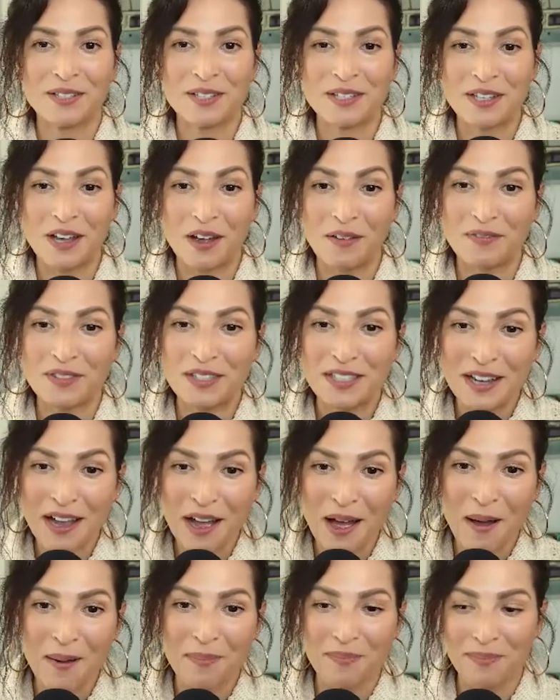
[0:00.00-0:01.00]
scuffed
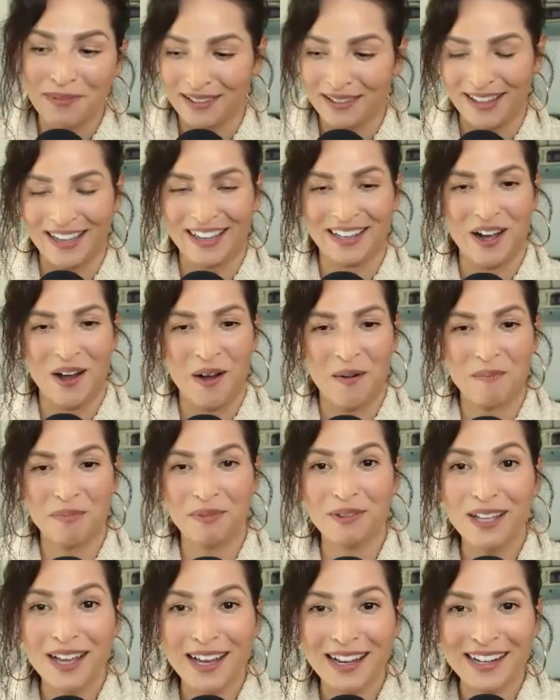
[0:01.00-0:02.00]
up and like all
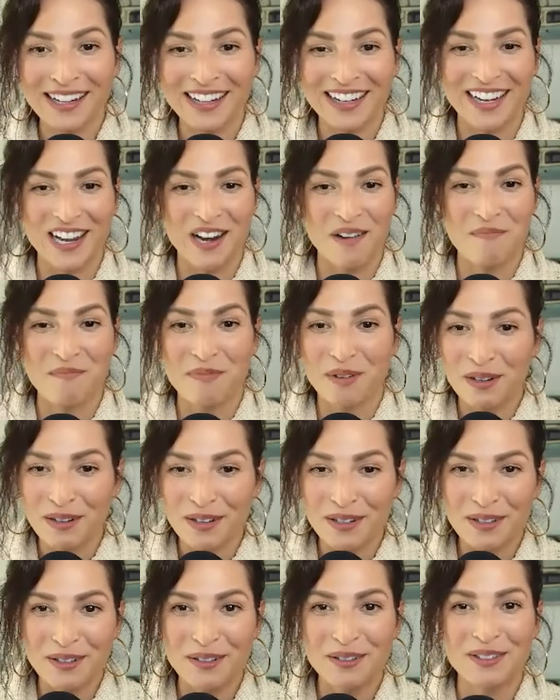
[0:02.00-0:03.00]
bloody and
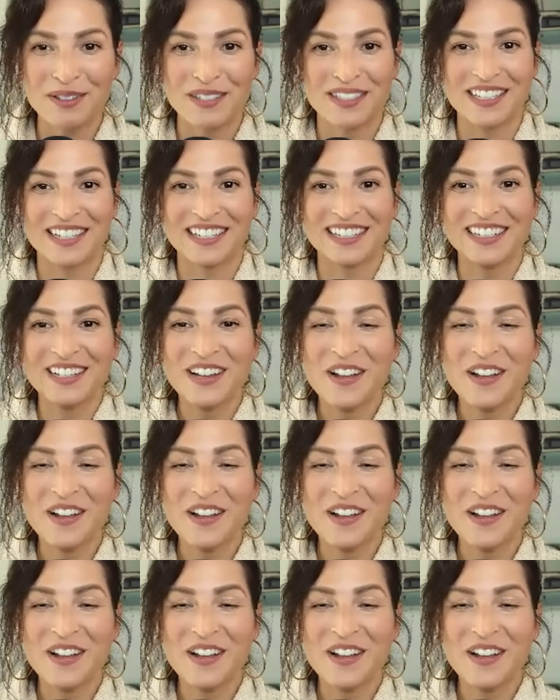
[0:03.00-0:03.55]
bruised and